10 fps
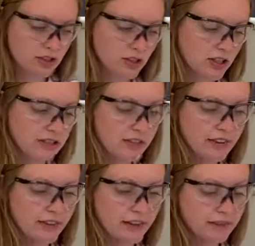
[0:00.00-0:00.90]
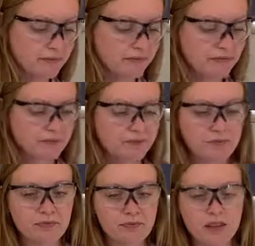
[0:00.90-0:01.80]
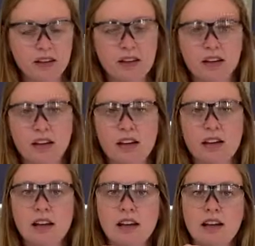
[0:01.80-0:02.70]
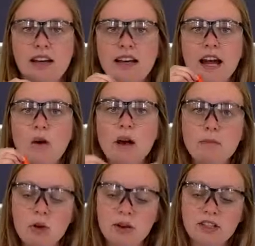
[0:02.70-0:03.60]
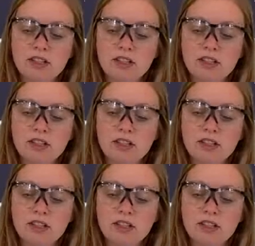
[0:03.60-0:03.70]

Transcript: Just like that. Now I'm going